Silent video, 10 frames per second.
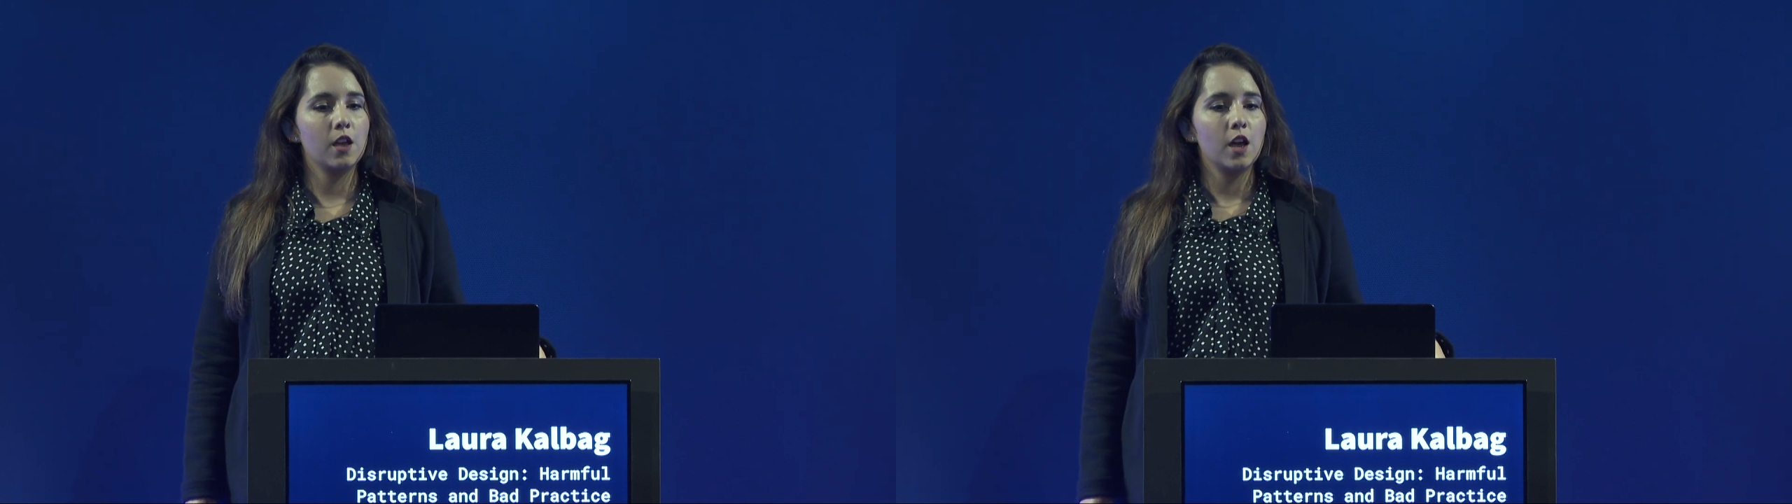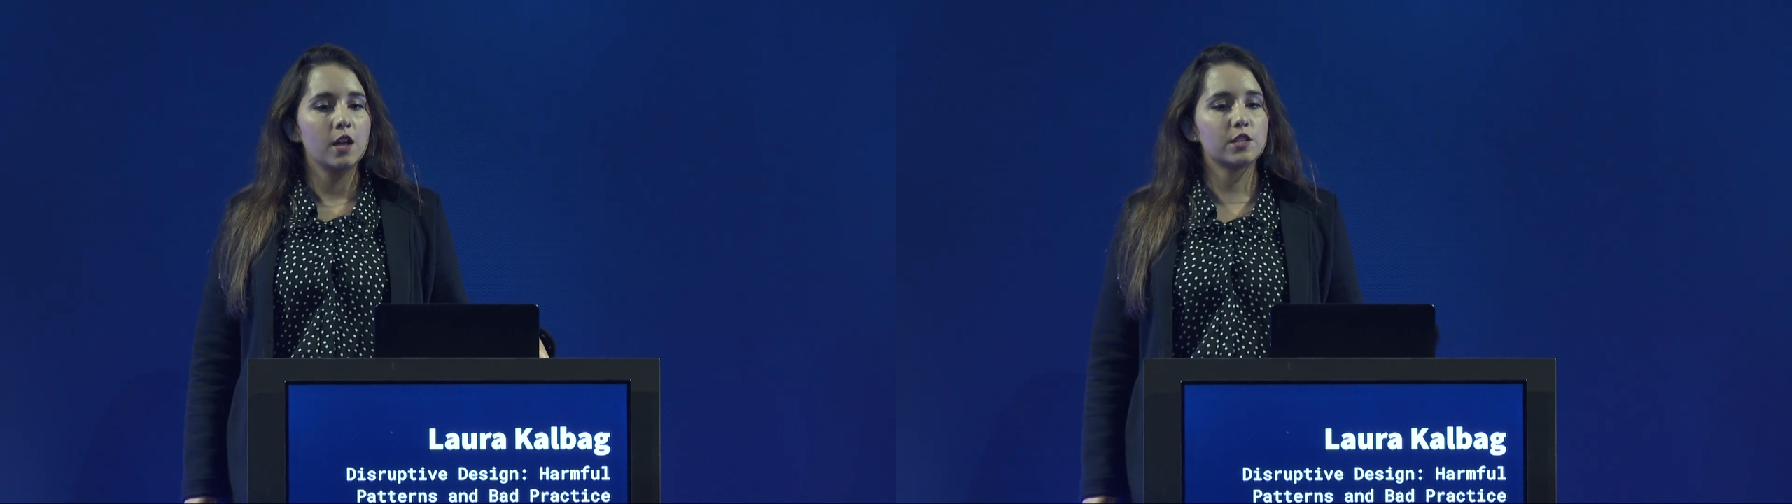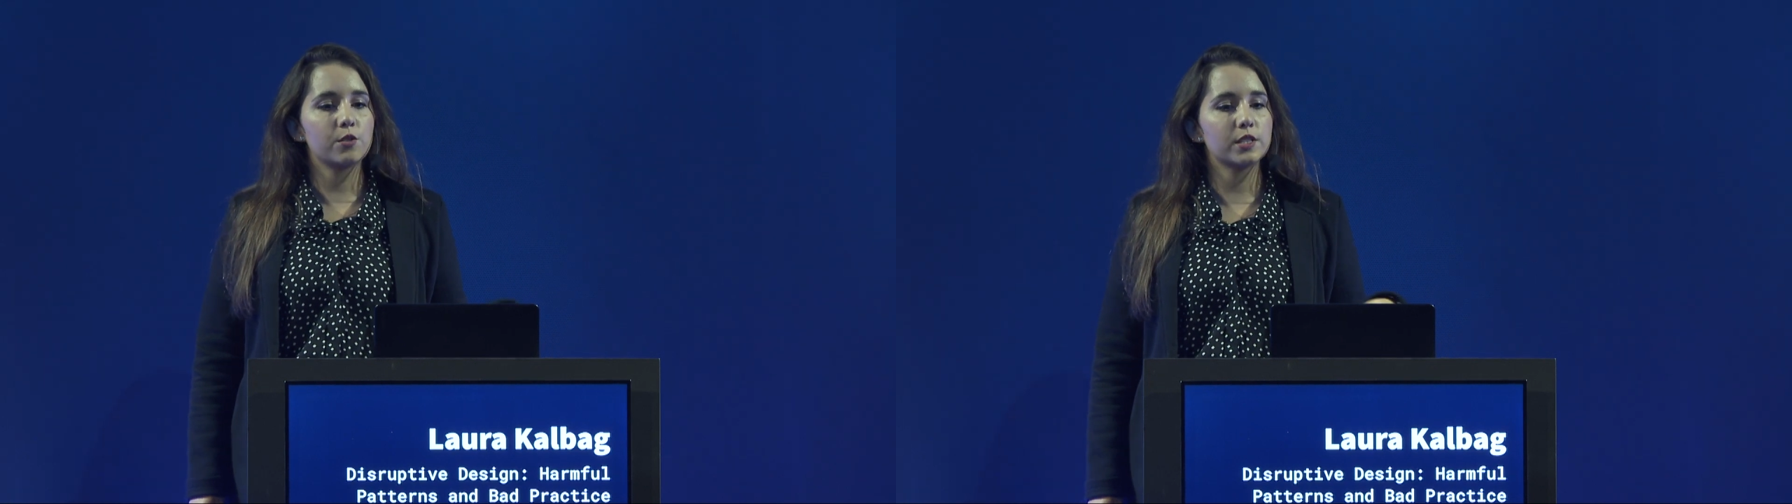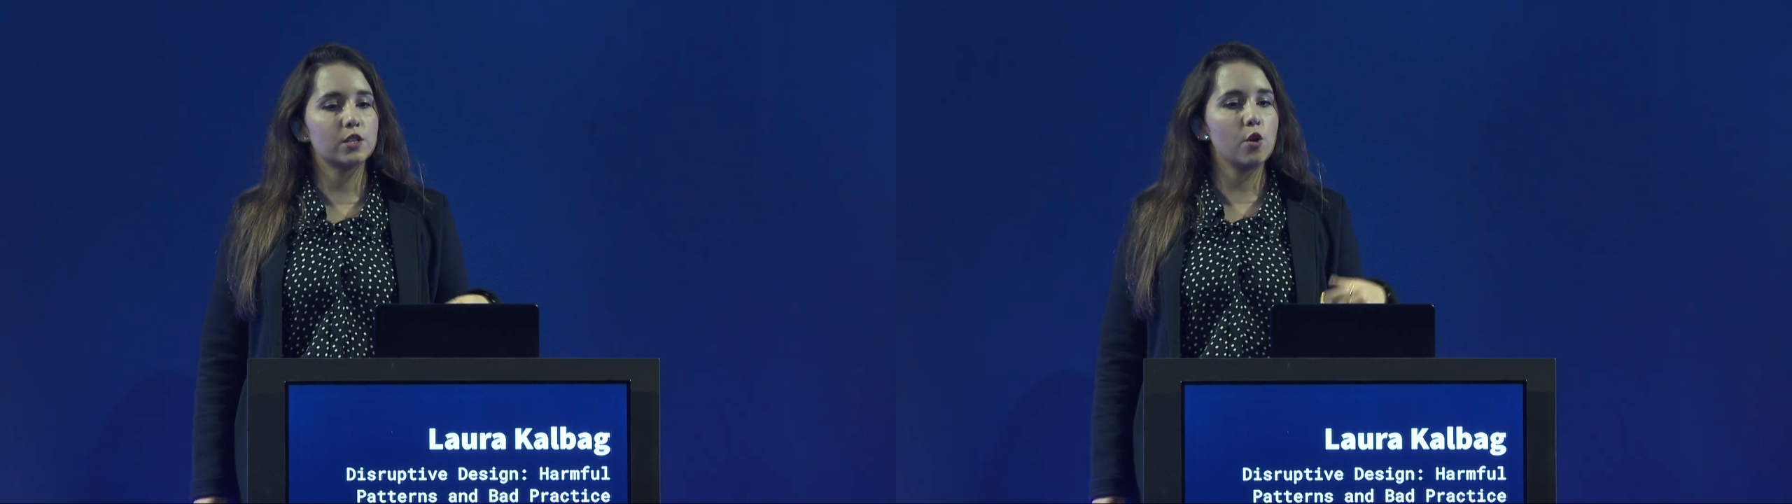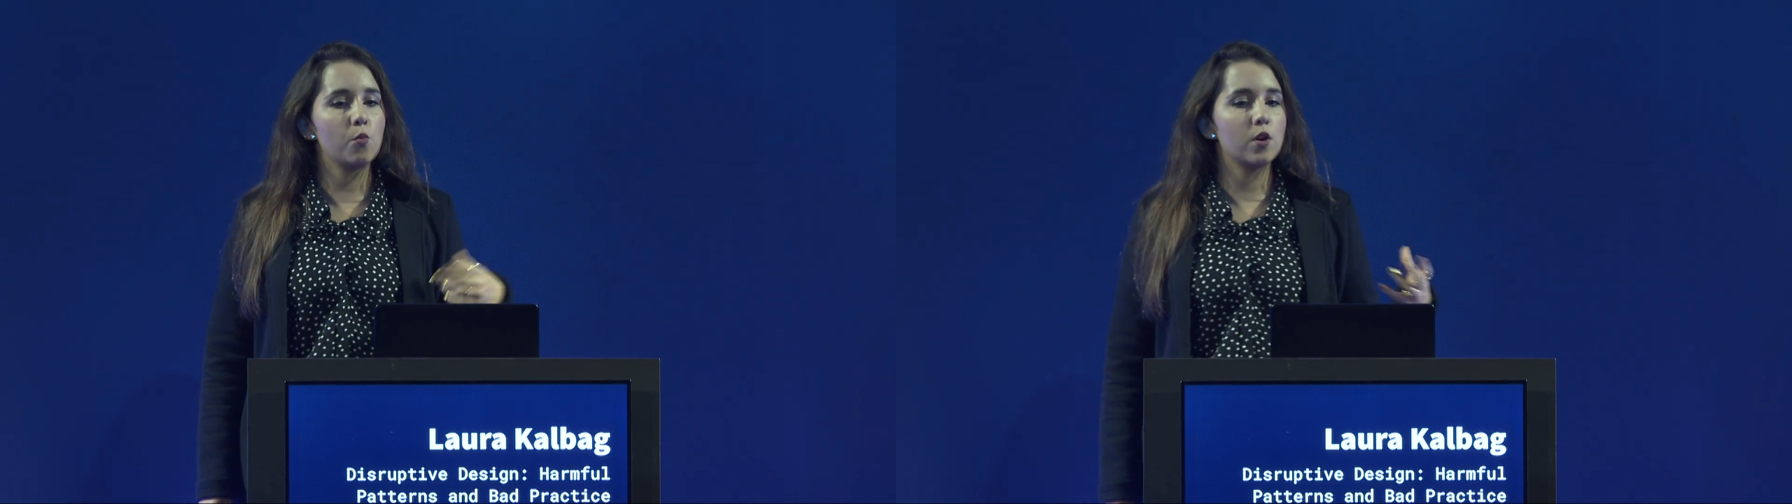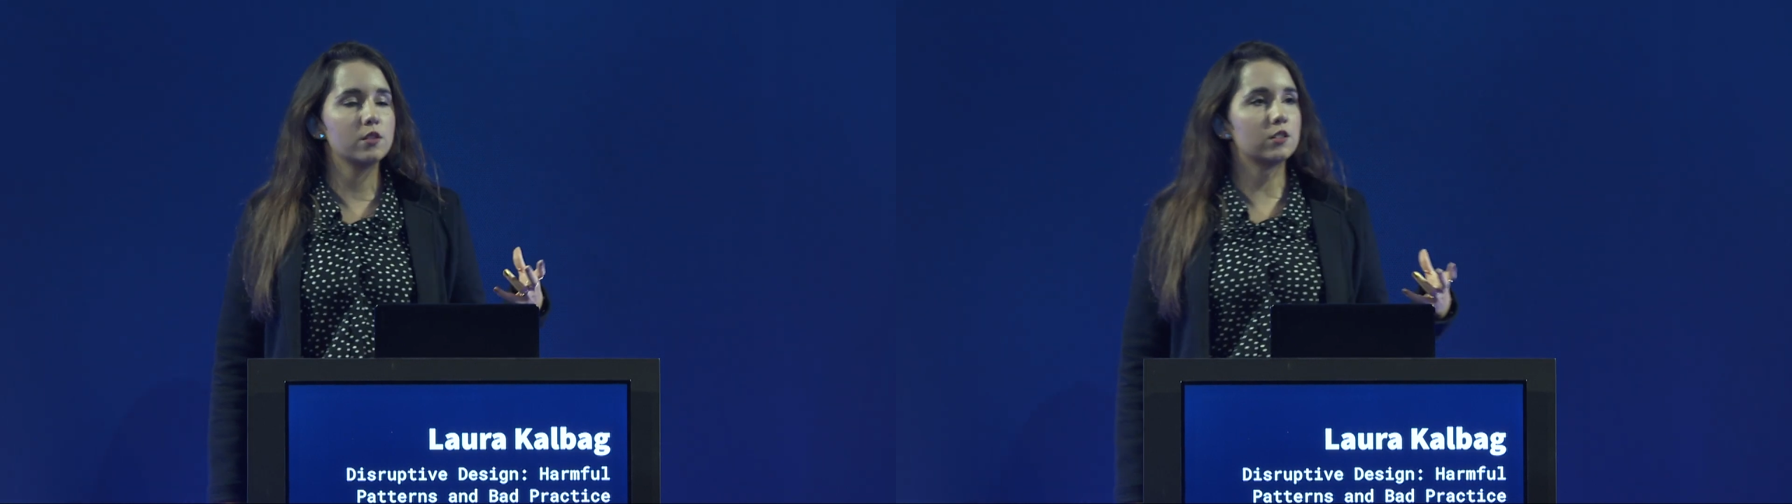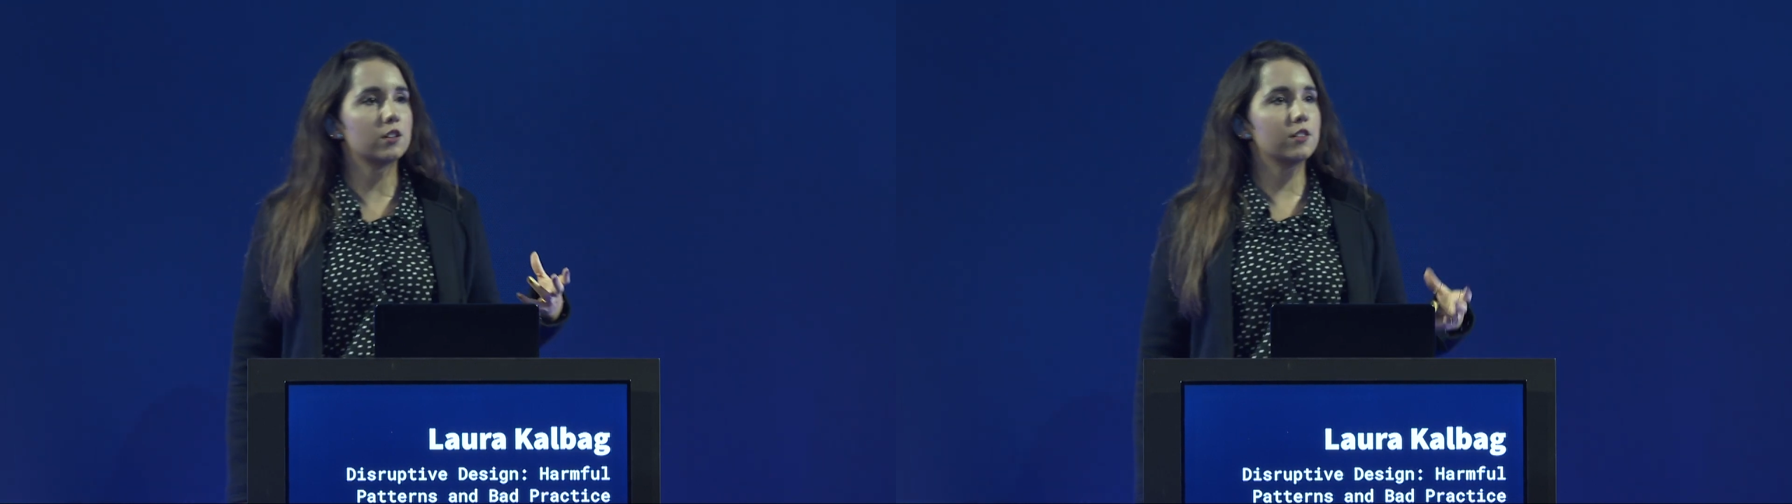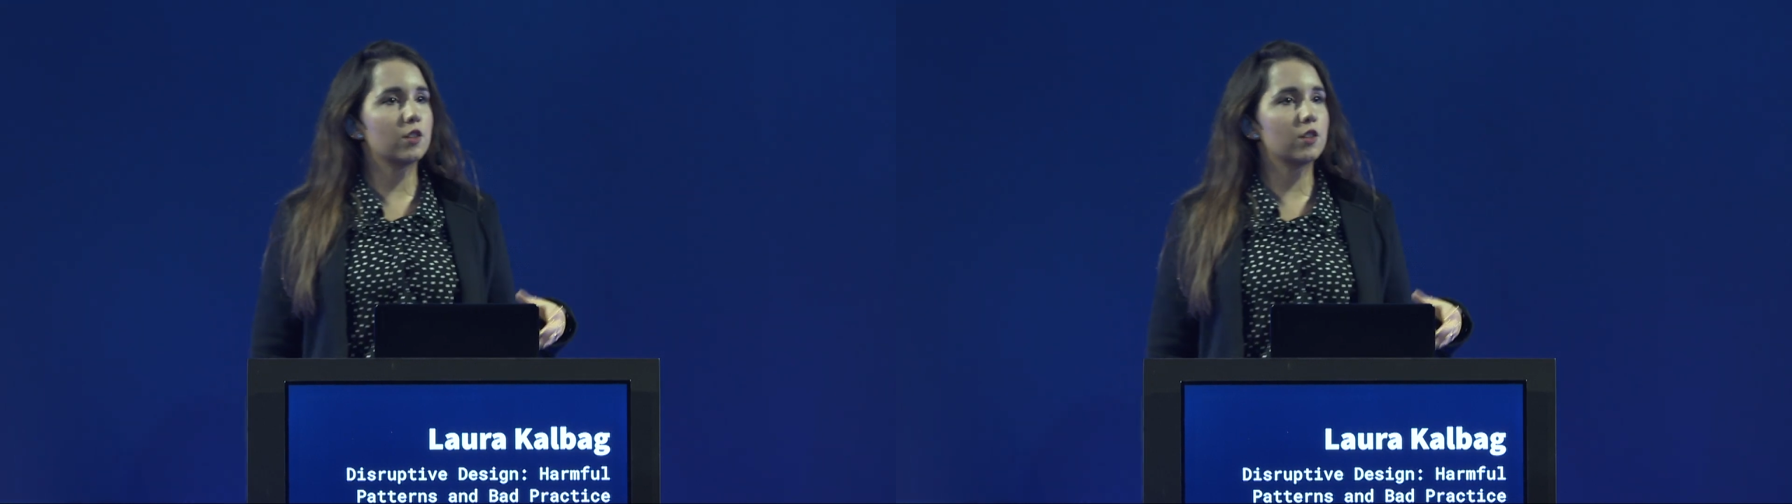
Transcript: And so it's no wonder